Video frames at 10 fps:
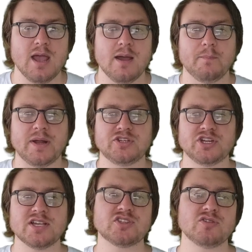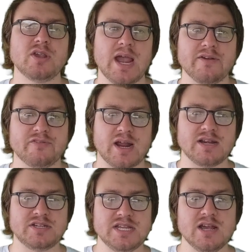but just so you have an
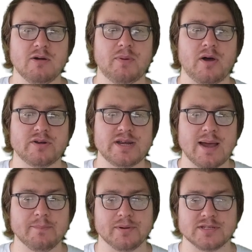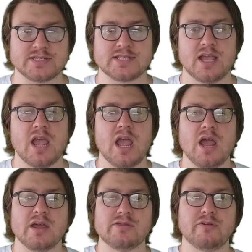idea about numbers,
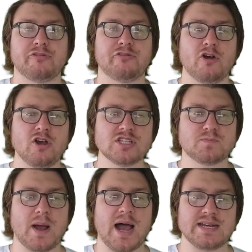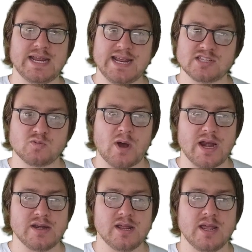the first part,
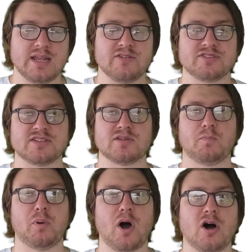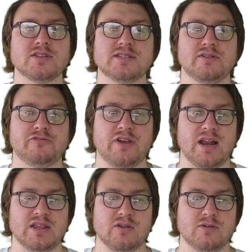x1, gives us a positive
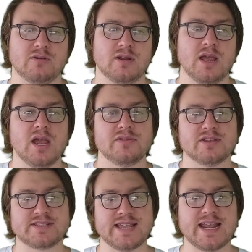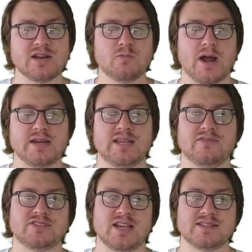value. The second one
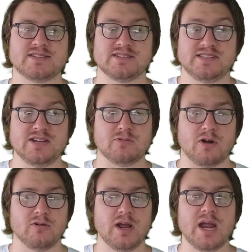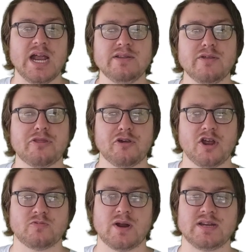gives us 0, and the
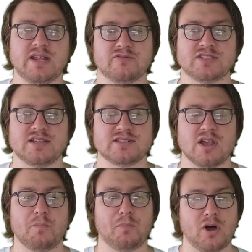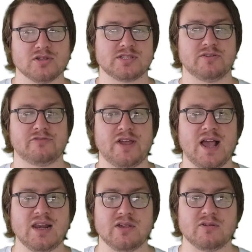third one gives us a positive
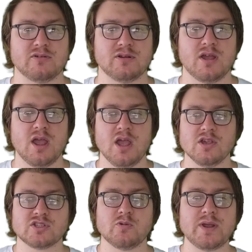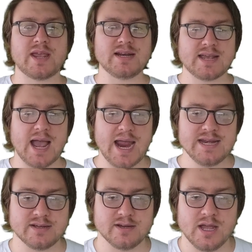value. So we can kind
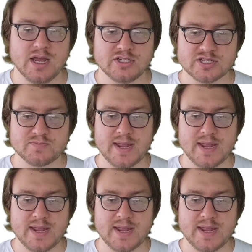of just make